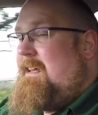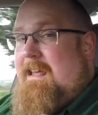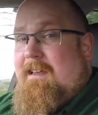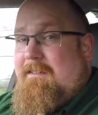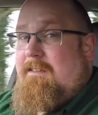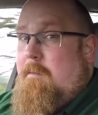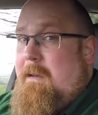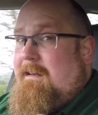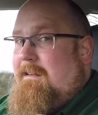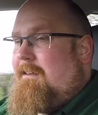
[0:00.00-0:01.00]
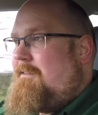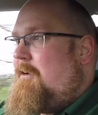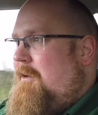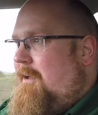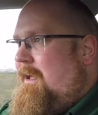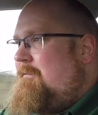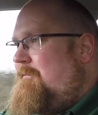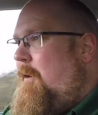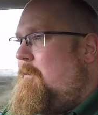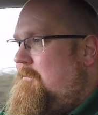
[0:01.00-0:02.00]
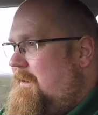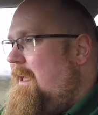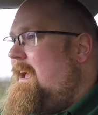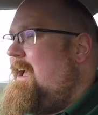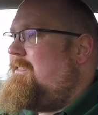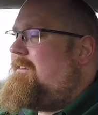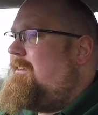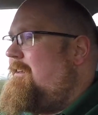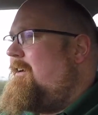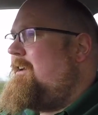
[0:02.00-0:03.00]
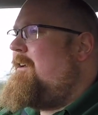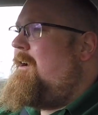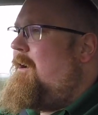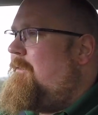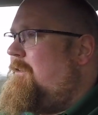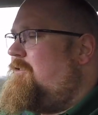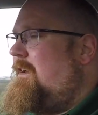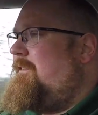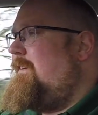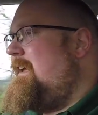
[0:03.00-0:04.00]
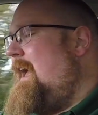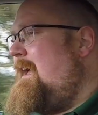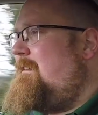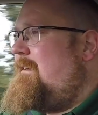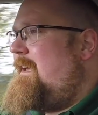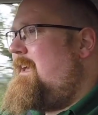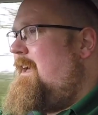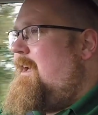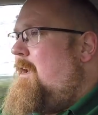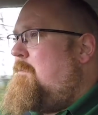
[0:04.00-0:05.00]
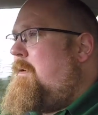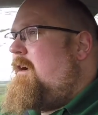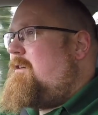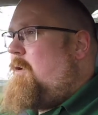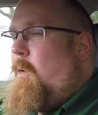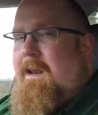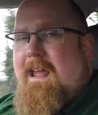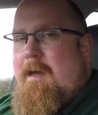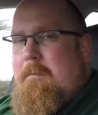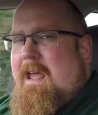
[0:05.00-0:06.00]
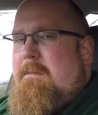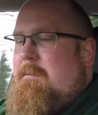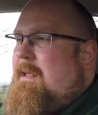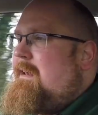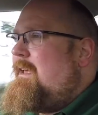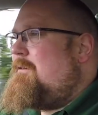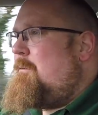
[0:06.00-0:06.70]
yes, there's a Bentley designer involved in the design of the GV80, but calling it a baby Bentley as